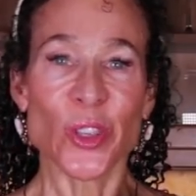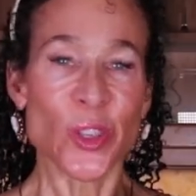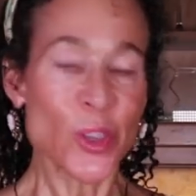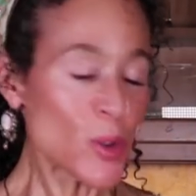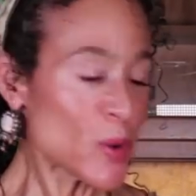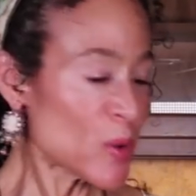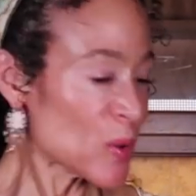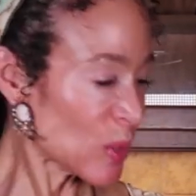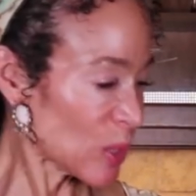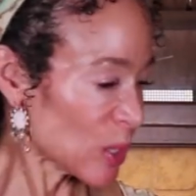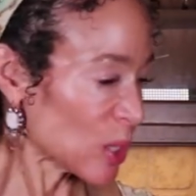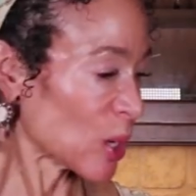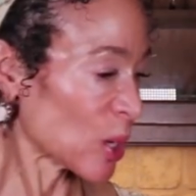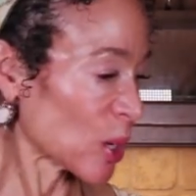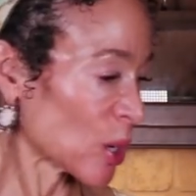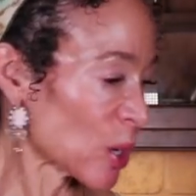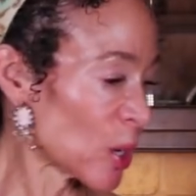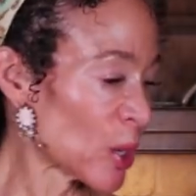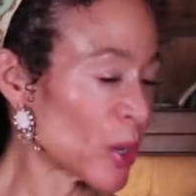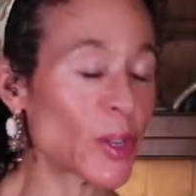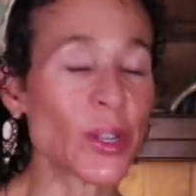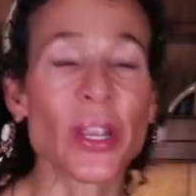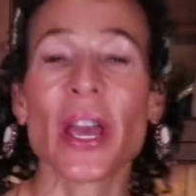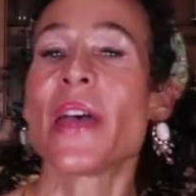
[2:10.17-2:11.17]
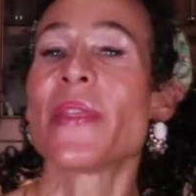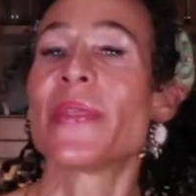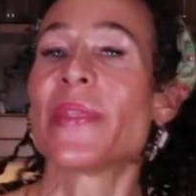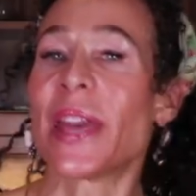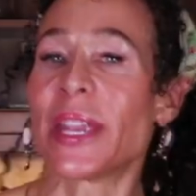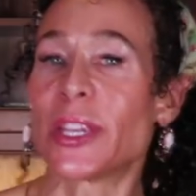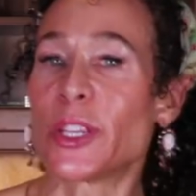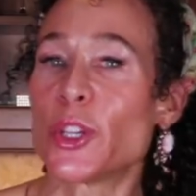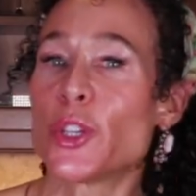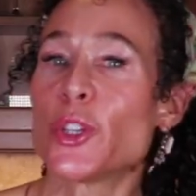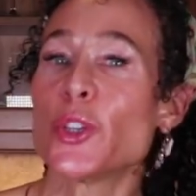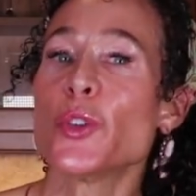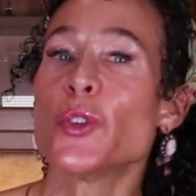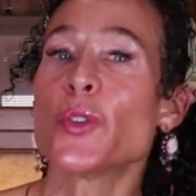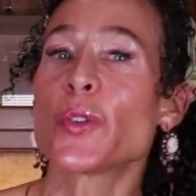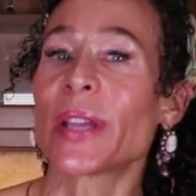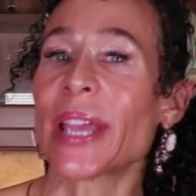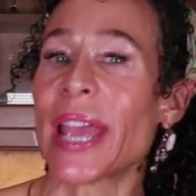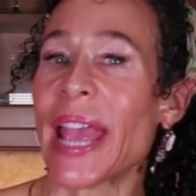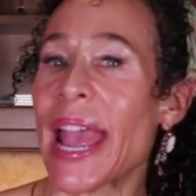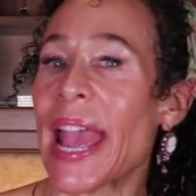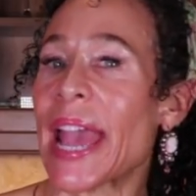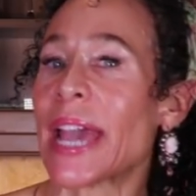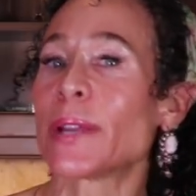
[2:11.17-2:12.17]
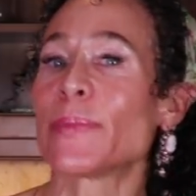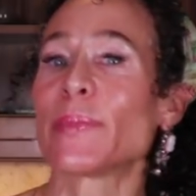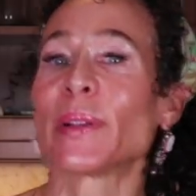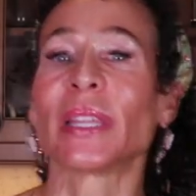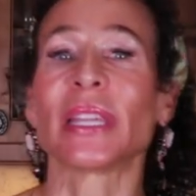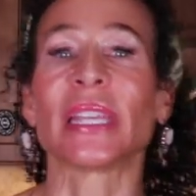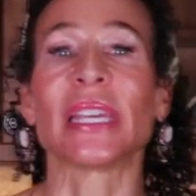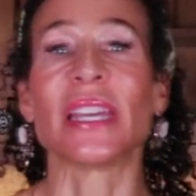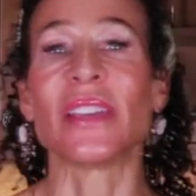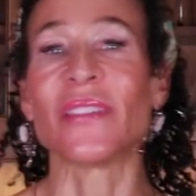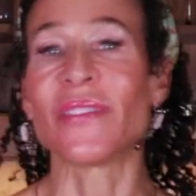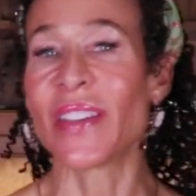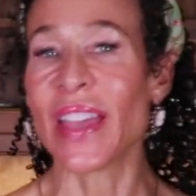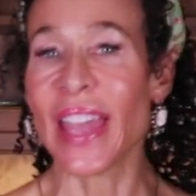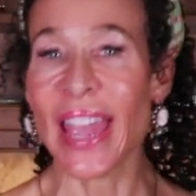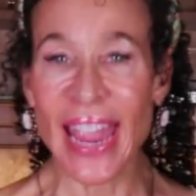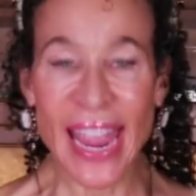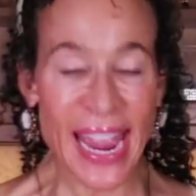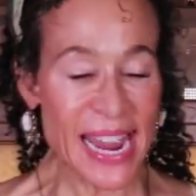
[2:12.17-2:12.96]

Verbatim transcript: you learned that you can't believe